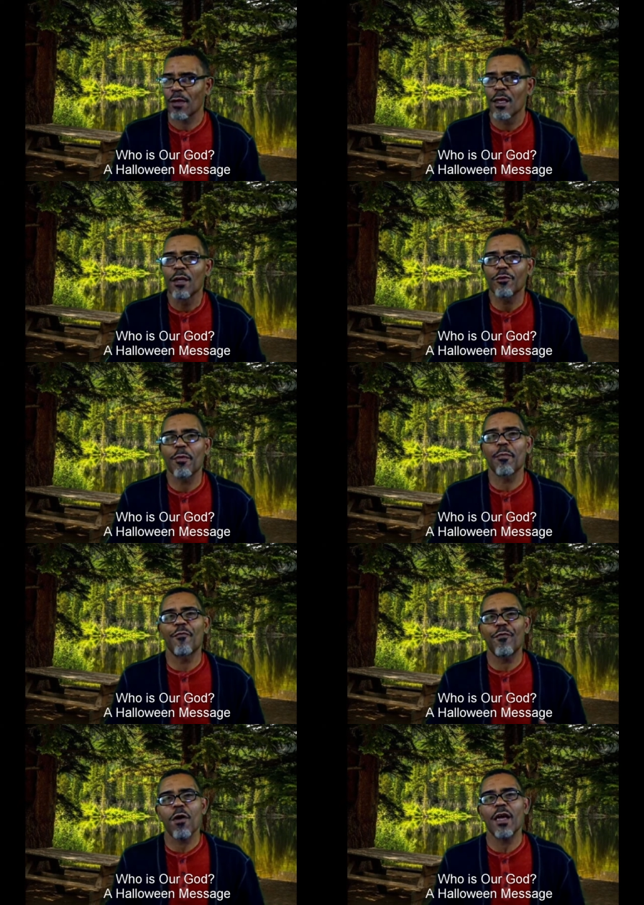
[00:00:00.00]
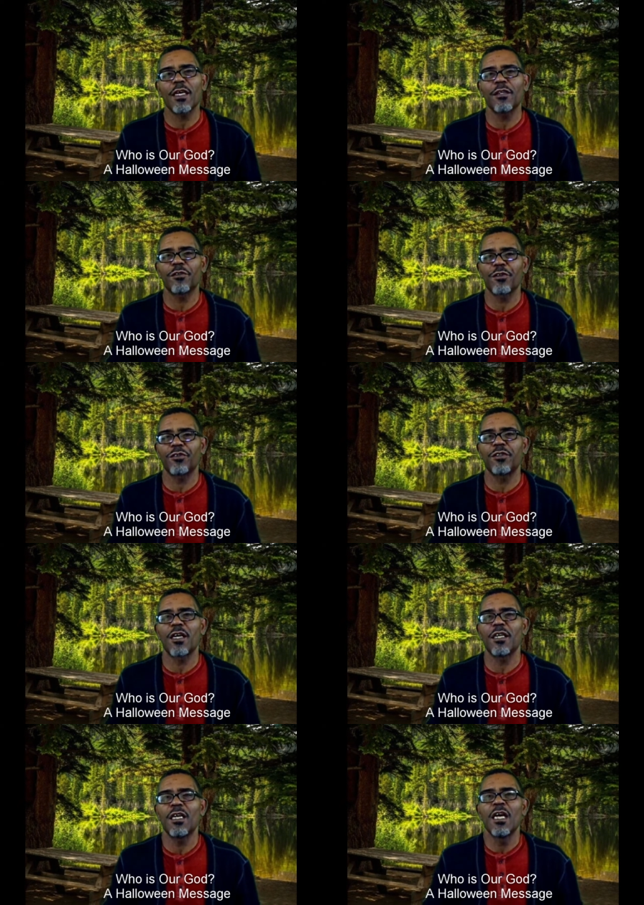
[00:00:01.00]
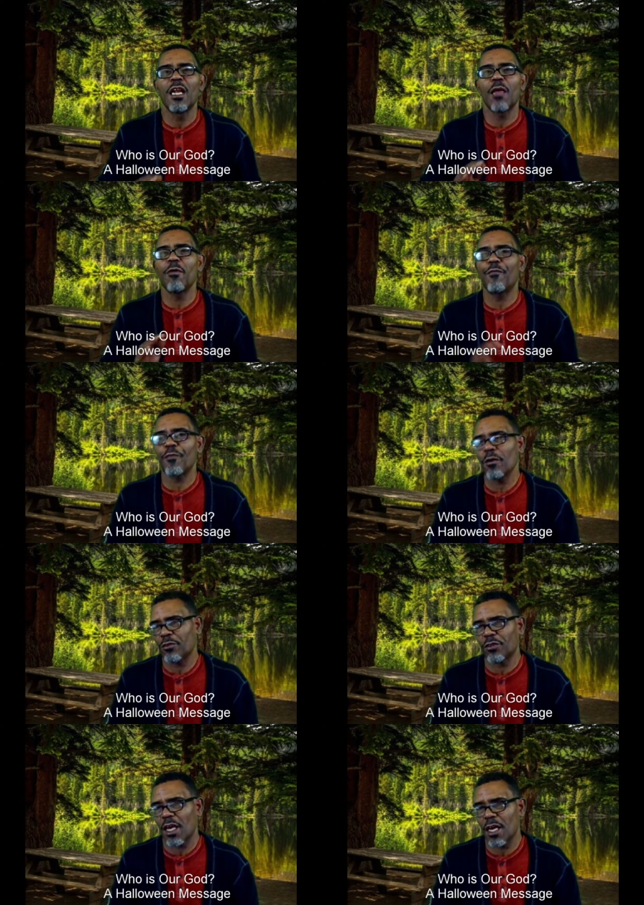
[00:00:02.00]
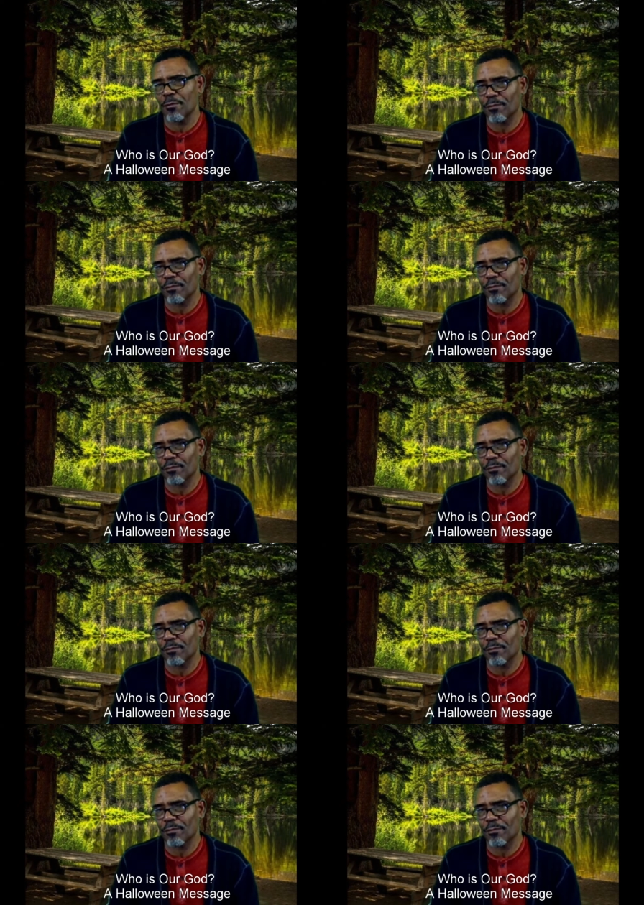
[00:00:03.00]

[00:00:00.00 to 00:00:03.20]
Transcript: So, but before I get into the study, let me first say